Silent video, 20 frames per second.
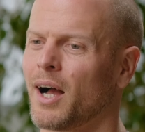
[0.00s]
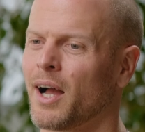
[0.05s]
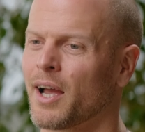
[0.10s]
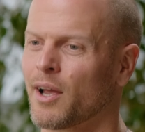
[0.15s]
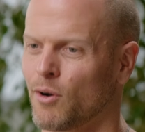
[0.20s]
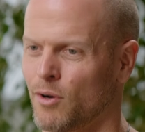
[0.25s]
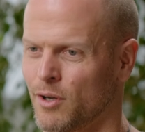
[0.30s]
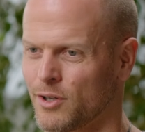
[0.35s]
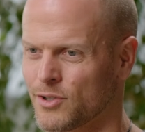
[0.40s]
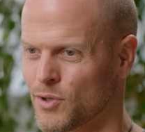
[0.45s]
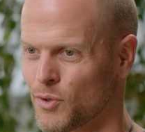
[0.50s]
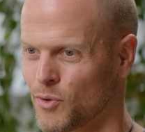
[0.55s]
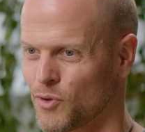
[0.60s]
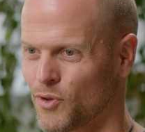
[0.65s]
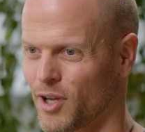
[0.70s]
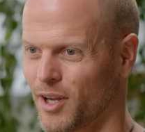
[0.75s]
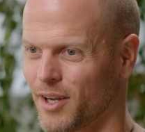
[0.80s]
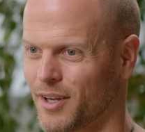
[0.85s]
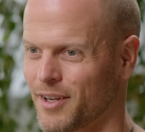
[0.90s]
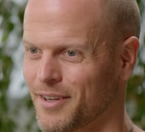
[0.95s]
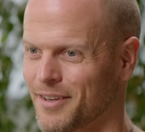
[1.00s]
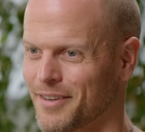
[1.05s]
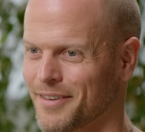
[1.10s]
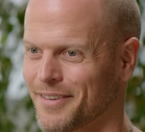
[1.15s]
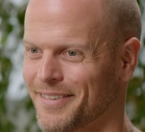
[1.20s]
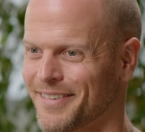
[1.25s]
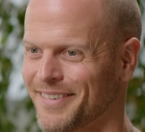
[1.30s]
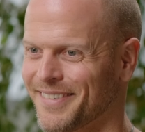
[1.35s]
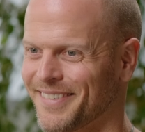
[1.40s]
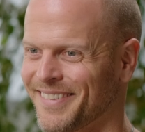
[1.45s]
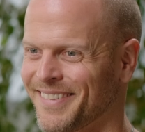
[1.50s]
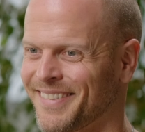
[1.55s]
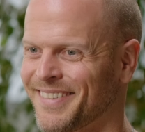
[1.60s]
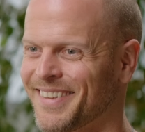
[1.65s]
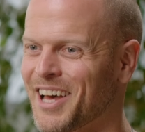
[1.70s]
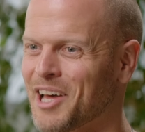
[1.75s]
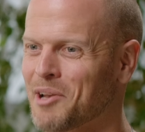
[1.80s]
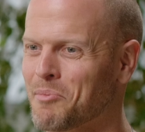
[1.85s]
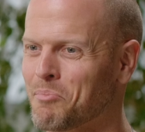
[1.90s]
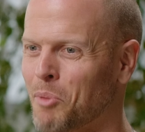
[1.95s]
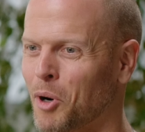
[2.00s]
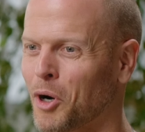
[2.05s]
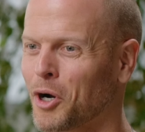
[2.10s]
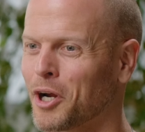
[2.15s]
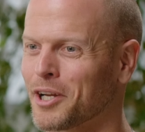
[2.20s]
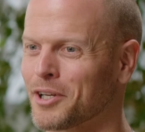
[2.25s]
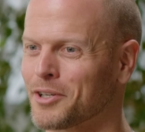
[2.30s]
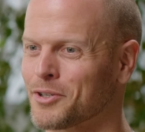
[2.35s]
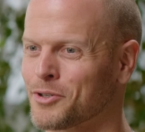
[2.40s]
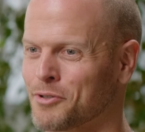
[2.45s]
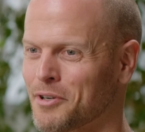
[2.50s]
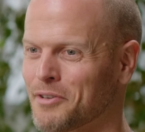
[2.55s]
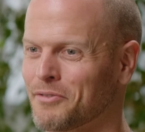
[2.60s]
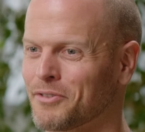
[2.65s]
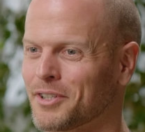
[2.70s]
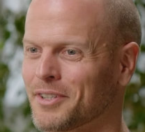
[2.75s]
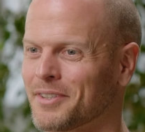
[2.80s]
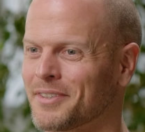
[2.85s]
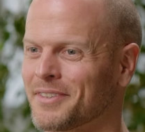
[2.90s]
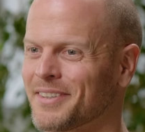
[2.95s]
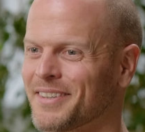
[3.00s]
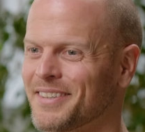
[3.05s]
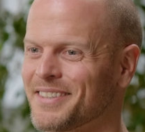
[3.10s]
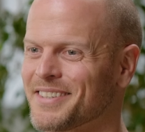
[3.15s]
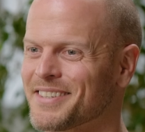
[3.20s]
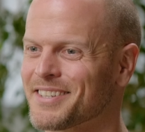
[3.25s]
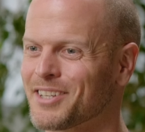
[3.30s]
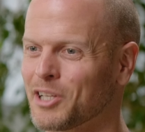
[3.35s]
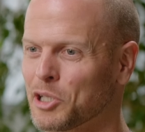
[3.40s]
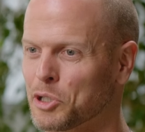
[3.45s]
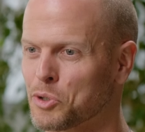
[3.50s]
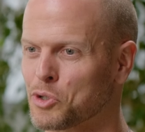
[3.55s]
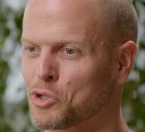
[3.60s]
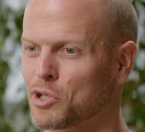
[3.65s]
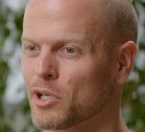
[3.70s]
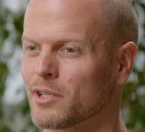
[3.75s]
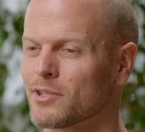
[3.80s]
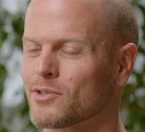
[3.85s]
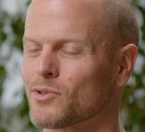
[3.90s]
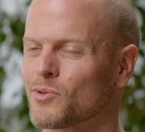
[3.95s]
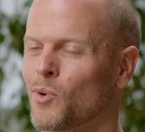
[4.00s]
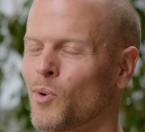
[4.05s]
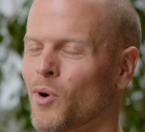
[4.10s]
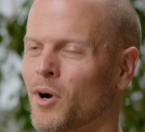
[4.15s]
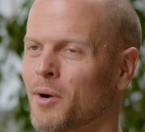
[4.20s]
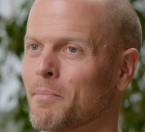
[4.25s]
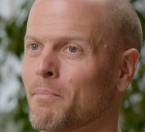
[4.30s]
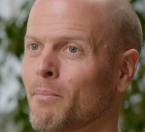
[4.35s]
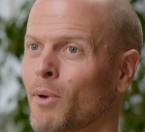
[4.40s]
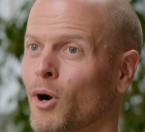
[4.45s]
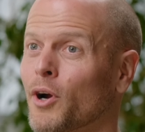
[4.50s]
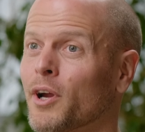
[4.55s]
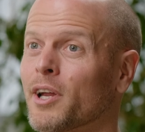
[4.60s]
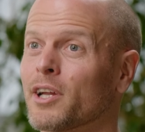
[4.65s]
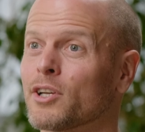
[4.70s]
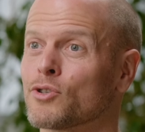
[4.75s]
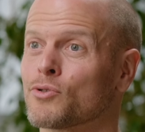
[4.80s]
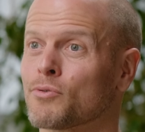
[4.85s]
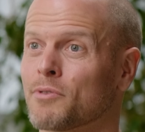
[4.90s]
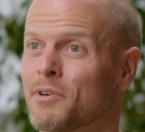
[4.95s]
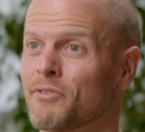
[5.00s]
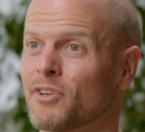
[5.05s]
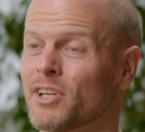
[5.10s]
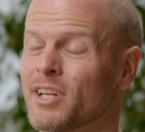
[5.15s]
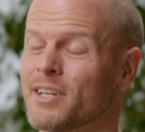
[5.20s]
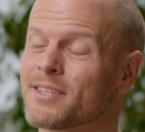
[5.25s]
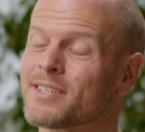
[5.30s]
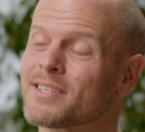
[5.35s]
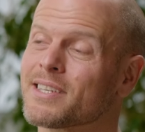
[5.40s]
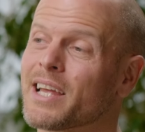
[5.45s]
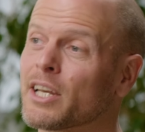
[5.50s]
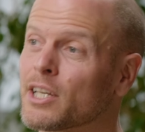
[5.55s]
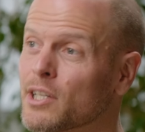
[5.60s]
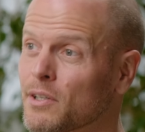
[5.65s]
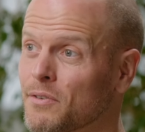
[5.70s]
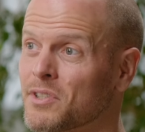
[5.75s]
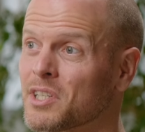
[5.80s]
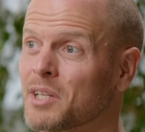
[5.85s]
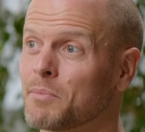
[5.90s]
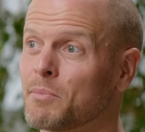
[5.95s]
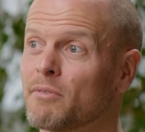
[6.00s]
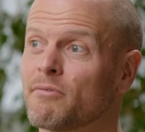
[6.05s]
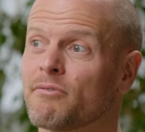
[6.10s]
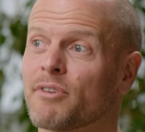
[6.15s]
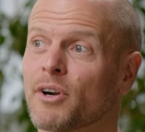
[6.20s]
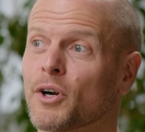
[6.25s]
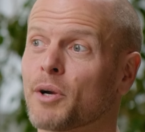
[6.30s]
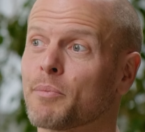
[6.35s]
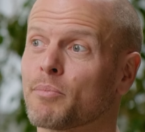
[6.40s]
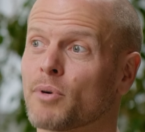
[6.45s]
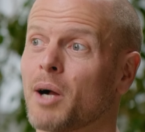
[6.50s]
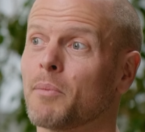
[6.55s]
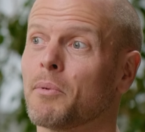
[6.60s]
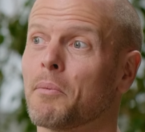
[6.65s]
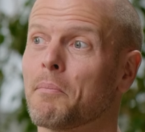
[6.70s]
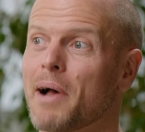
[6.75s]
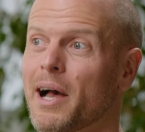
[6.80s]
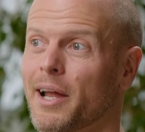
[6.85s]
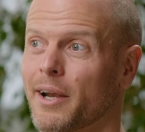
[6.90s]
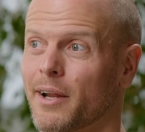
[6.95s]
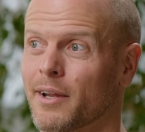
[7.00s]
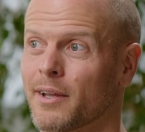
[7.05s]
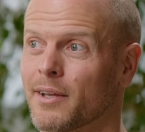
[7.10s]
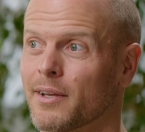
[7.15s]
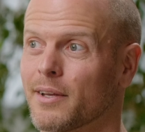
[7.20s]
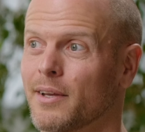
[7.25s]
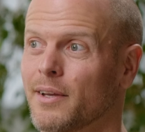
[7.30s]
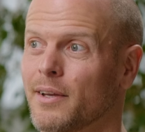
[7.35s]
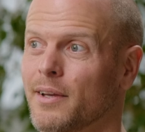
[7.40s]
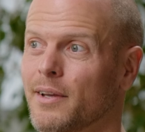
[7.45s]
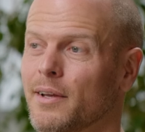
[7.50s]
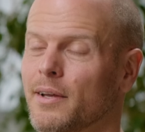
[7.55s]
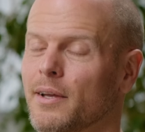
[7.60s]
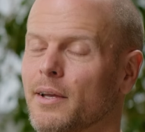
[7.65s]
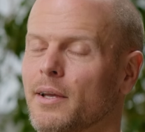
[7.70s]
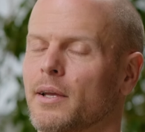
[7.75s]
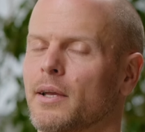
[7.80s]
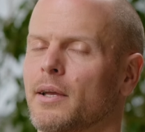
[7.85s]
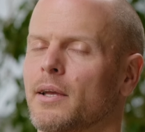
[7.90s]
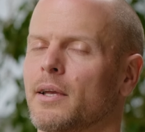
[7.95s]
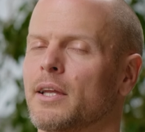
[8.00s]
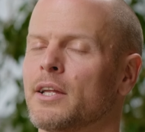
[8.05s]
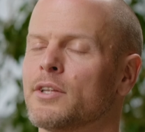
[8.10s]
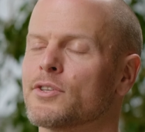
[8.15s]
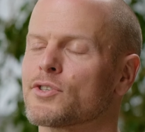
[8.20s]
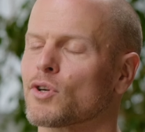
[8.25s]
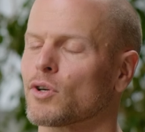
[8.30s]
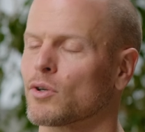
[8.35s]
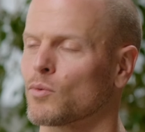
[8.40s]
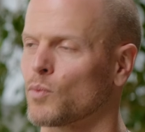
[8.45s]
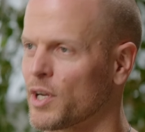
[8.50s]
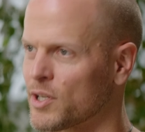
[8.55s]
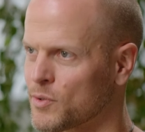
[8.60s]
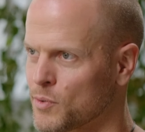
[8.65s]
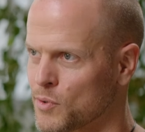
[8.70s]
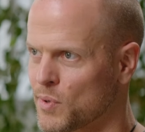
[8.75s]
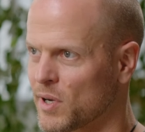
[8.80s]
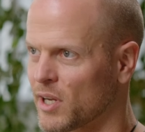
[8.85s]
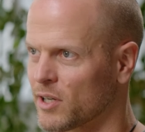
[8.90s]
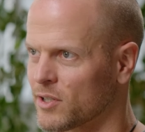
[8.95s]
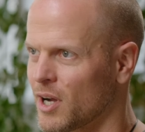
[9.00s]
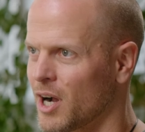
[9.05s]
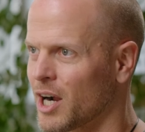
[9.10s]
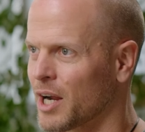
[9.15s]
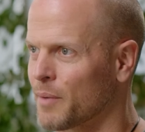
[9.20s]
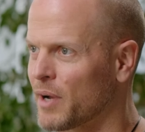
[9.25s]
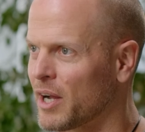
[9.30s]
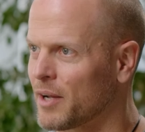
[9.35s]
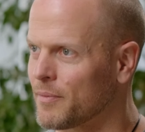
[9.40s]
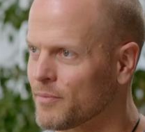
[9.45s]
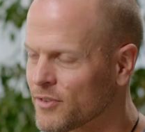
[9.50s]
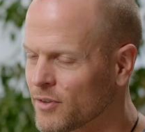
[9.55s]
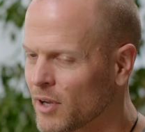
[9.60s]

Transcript: I also think that market driven solutions or market driven incentives can be very problematic mm-hmm. in certain ways, which we can talk about.